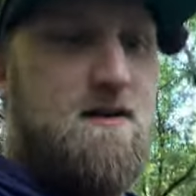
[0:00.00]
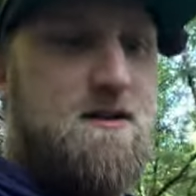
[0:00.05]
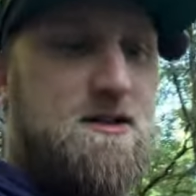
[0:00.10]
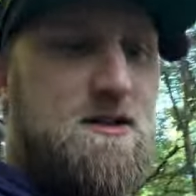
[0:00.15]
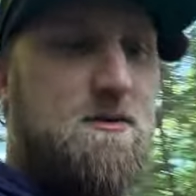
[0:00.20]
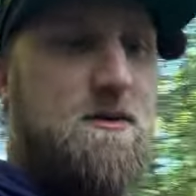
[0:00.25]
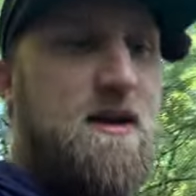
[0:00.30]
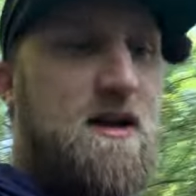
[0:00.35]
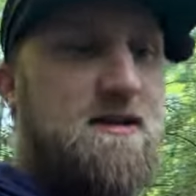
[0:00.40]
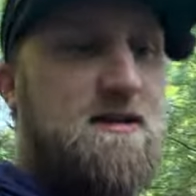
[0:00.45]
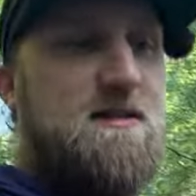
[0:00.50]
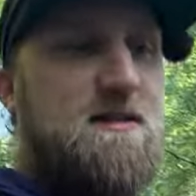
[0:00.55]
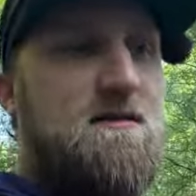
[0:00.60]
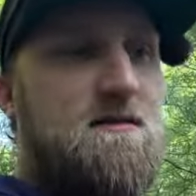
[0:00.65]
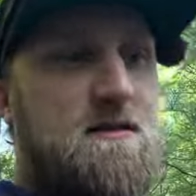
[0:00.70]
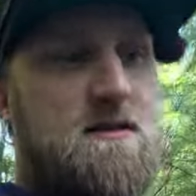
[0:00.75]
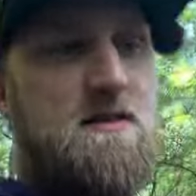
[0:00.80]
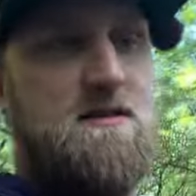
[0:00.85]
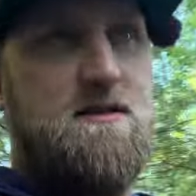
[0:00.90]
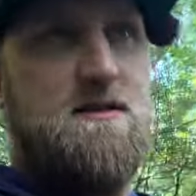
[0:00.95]
we got
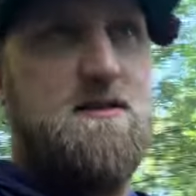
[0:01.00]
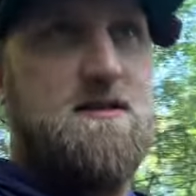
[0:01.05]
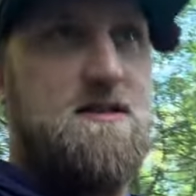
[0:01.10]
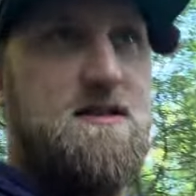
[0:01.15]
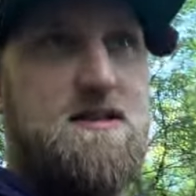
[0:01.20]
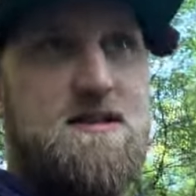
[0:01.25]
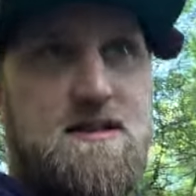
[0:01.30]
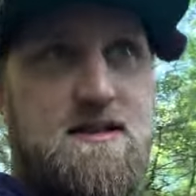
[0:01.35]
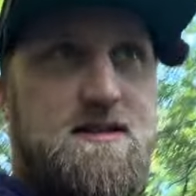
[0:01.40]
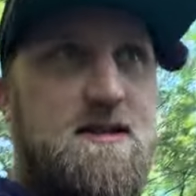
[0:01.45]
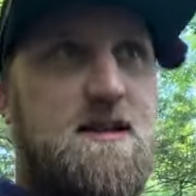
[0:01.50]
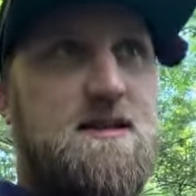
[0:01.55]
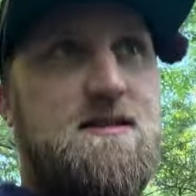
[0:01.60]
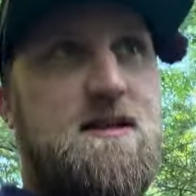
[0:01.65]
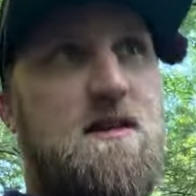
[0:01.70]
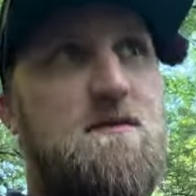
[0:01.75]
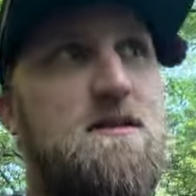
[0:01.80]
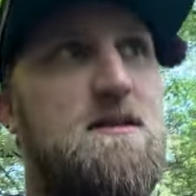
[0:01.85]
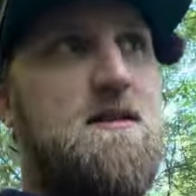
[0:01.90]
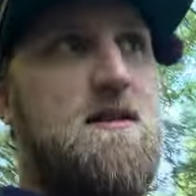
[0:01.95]
it's a
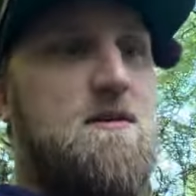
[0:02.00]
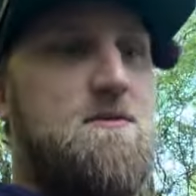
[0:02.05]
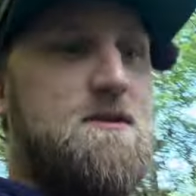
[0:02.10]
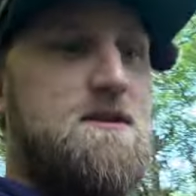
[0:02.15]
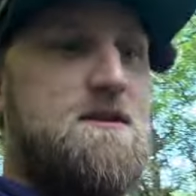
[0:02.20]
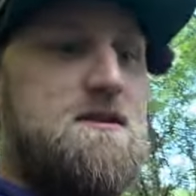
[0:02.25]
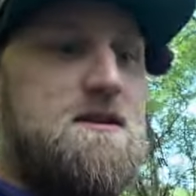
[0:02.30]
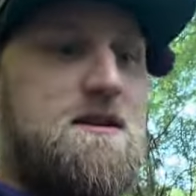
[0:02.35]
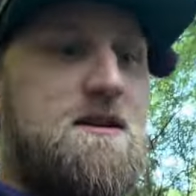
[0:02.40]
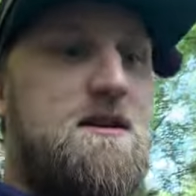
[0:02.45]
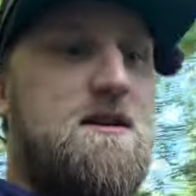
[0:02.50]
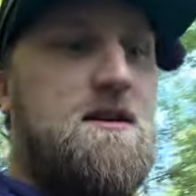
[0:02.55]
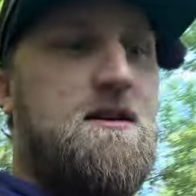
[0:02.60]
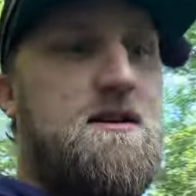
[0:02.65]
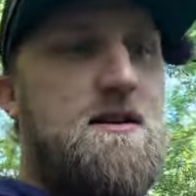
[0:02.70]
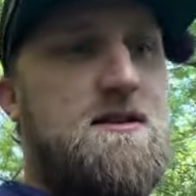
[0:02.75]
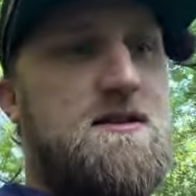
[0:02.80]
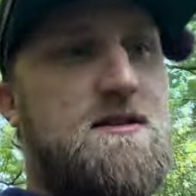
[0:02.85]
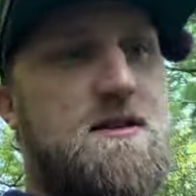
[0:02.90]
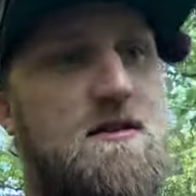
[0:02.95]
6.7 Cummins.
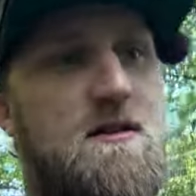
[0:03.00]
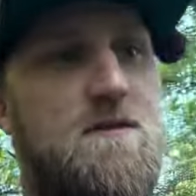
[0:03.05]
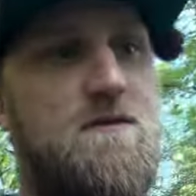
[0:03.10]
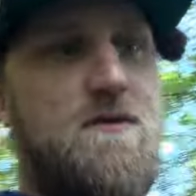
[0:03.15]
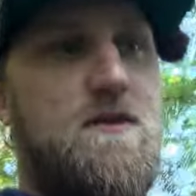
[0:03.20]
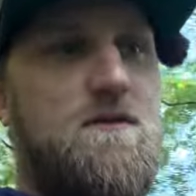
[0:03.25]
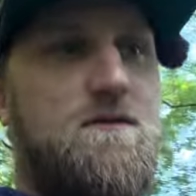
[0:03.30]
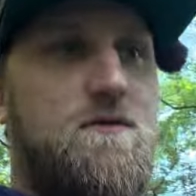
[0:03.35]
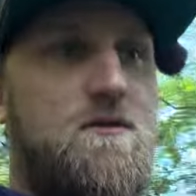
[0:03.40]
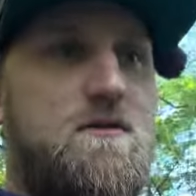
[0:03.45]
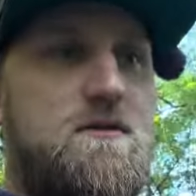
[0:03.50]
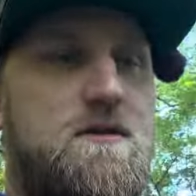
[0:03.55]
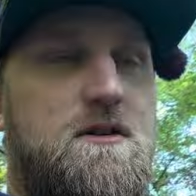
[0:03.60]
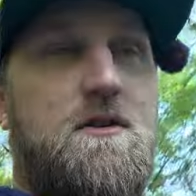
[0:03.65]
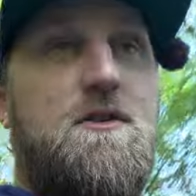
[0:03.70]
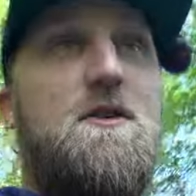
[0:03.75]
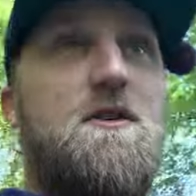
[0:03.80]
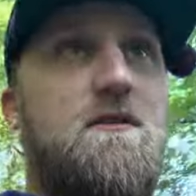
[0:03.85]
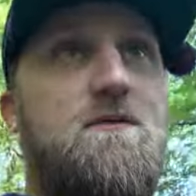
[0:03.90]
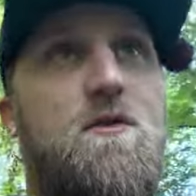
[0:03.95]
It's
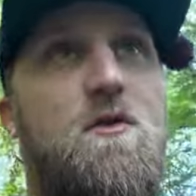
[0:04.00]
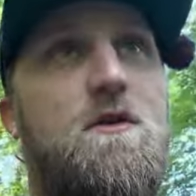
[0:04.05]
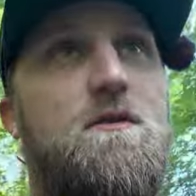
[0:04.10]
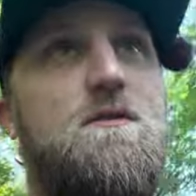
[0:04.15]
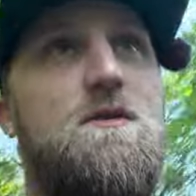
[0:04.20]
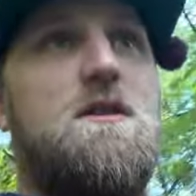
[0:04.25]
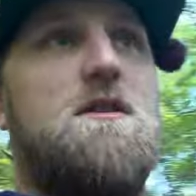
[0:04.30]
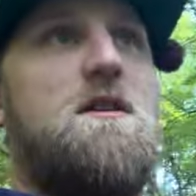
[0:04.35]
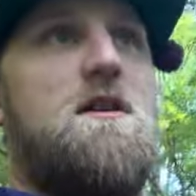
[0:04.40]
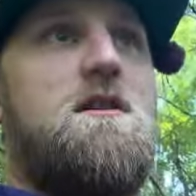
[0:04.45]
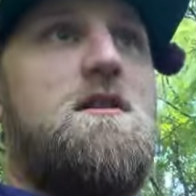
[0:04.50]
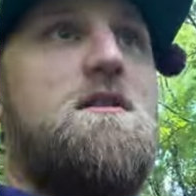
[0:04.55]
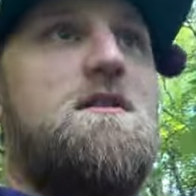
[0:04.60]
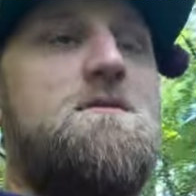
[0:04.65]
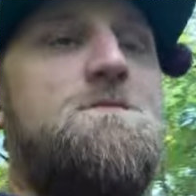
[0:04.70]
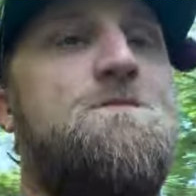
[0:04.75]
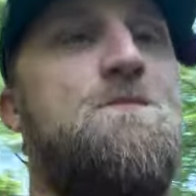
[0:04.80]
34 foot long.